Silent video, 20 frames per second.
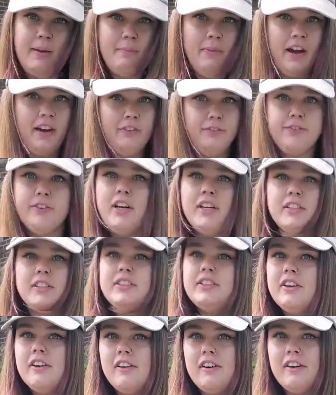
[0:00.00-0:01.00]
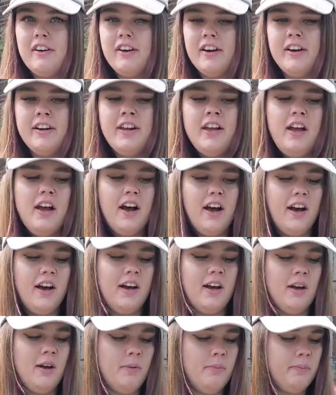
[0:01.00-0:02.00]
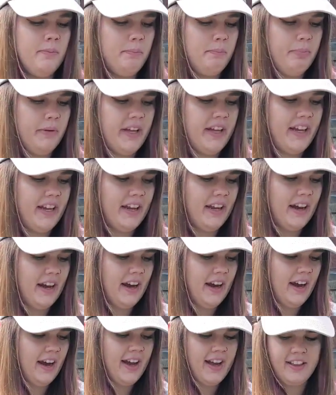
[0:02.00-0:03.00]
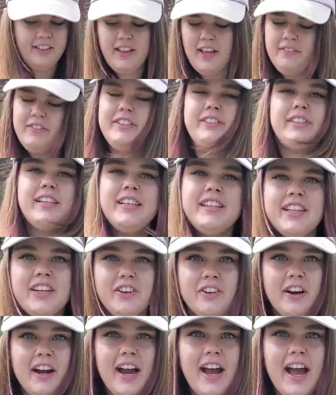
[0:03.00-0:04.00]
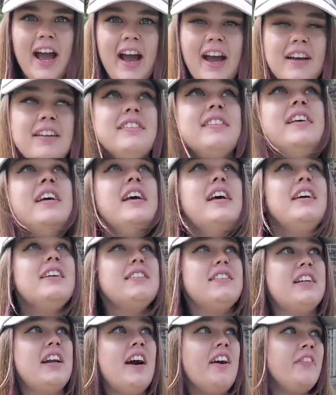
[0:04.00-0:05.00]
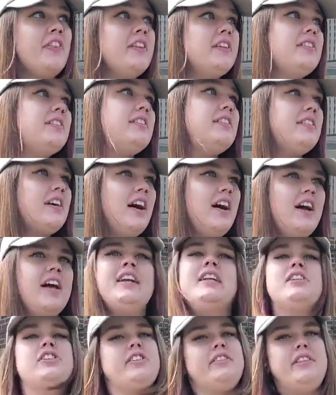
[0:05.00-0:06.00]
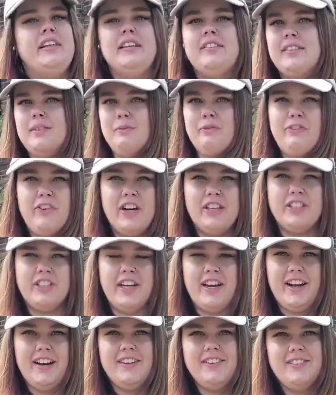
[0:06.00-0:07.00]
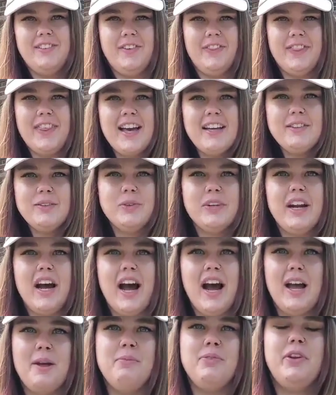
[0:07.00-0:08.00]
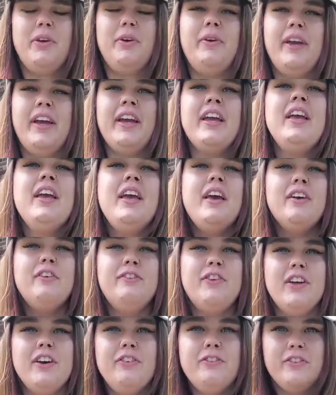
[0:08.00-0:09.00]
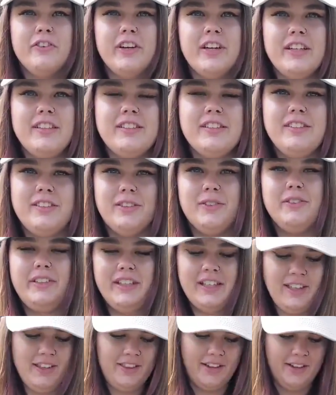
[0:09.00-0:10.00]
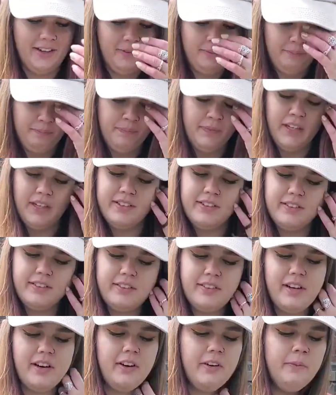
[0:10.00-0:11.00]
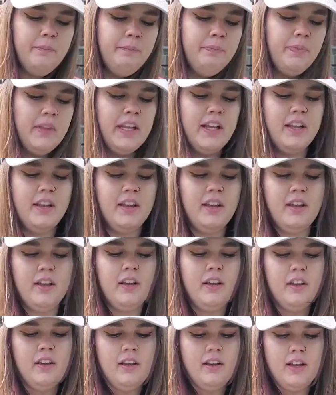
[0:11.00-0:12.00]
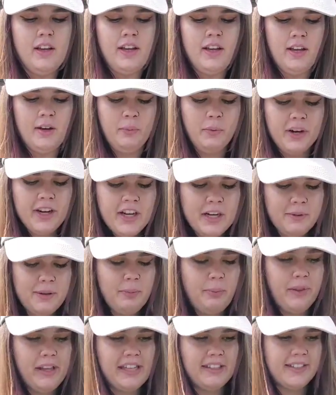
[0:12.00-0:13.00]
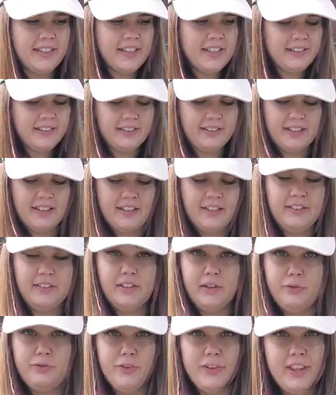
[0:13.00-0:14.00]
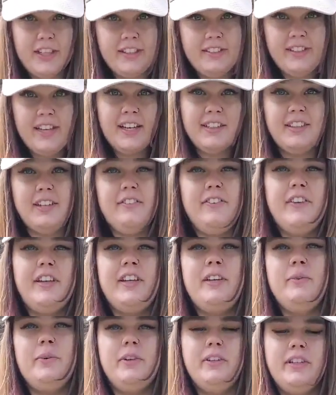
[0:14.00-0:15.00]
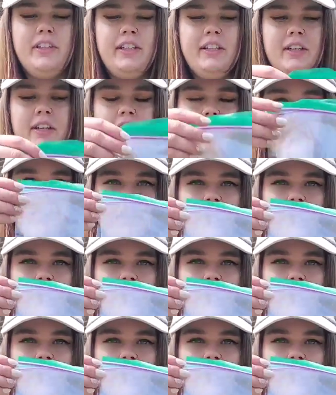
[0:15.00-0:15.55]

in my front yard, but I love to sit in the grass, sit out in the sun and just get some fresh air. So that's what I'm doing. Feel free to do either. So we're gonna be planting a seed. So for this activity, we'll need